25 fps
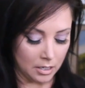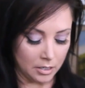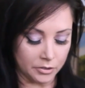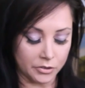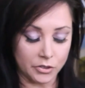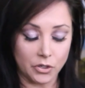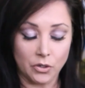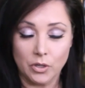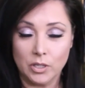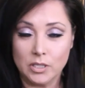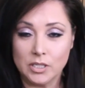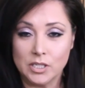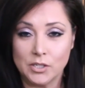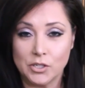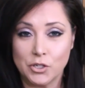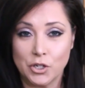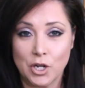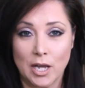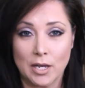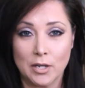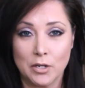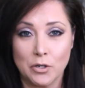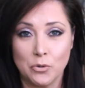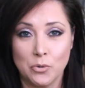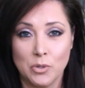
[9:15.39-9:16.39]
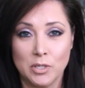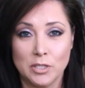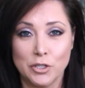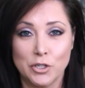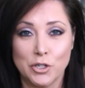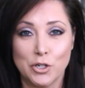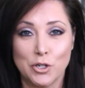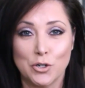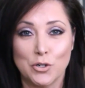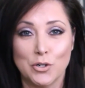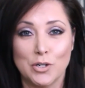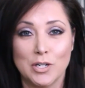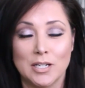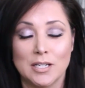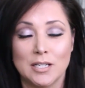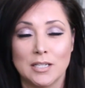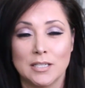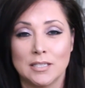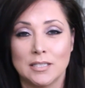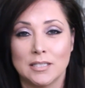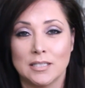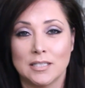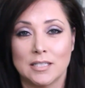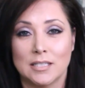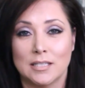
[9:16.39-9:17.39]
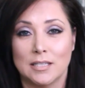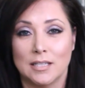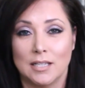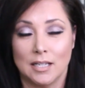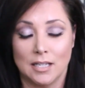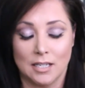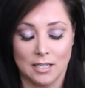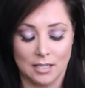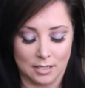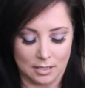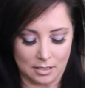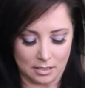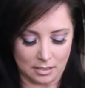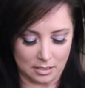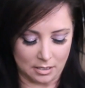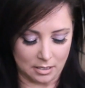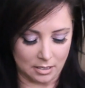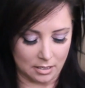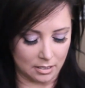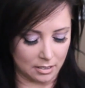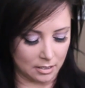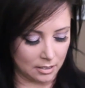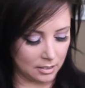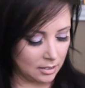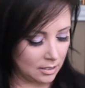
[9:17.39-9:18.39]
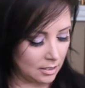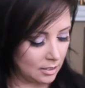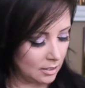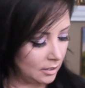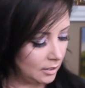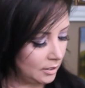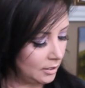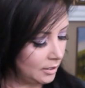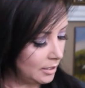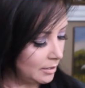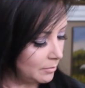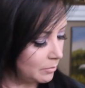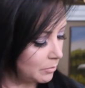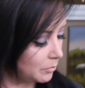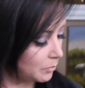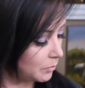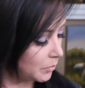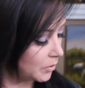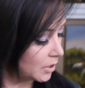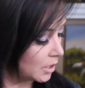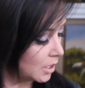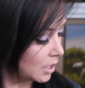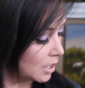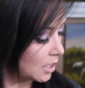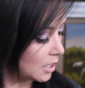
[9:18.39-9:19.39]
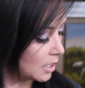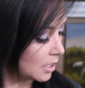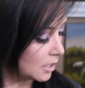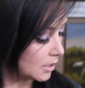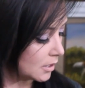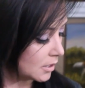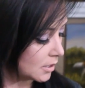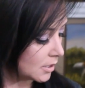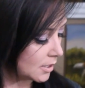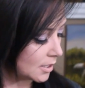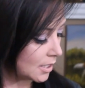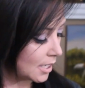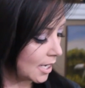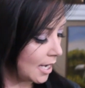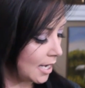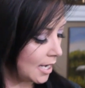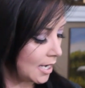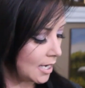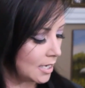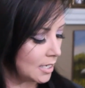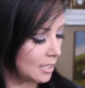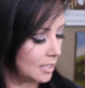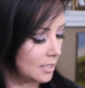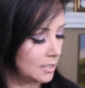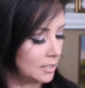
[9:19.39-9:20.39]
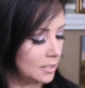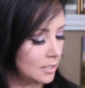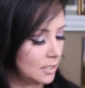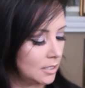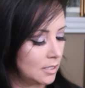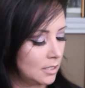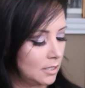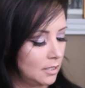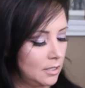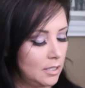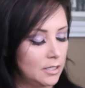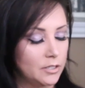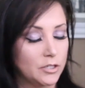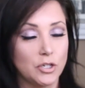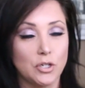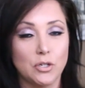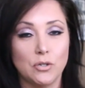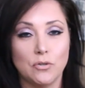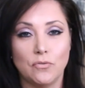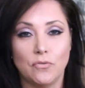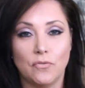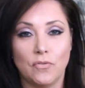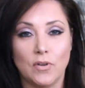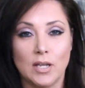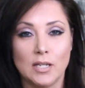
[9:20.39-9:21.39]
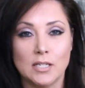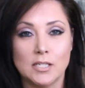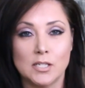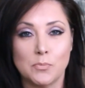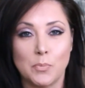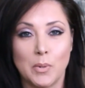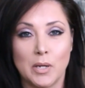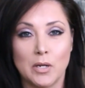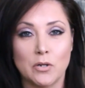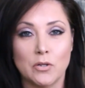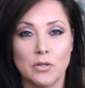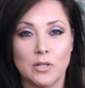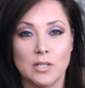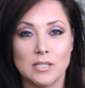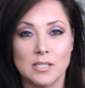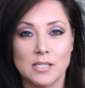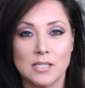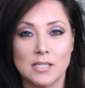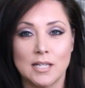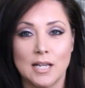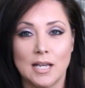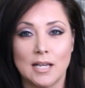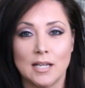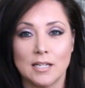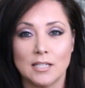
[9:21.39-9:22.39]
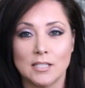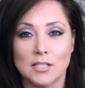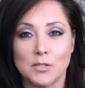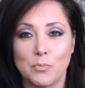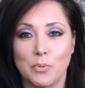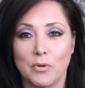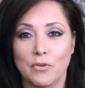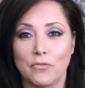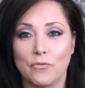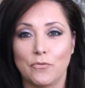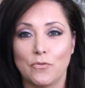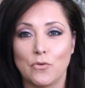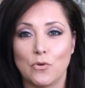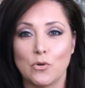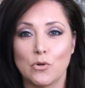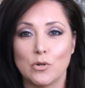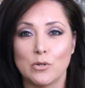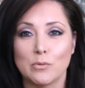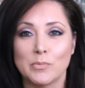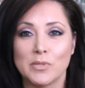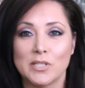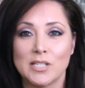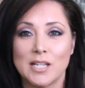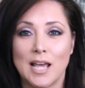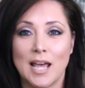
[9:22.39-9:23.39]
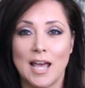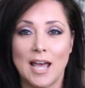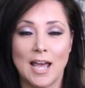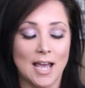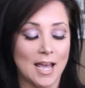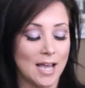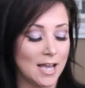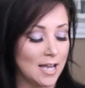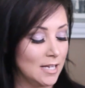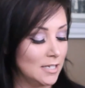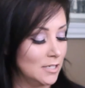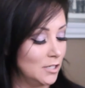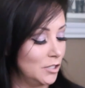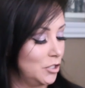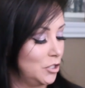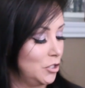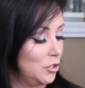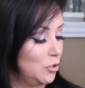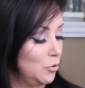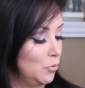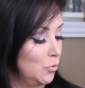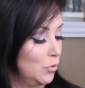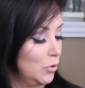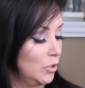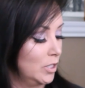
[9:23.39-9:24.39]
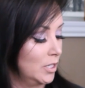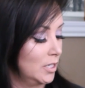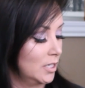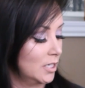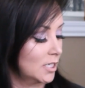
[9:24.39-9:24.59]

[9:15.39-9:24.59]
So this Shadow Insurance, the, the lip gloss, and the Too Faced Better Than Sex performs as you would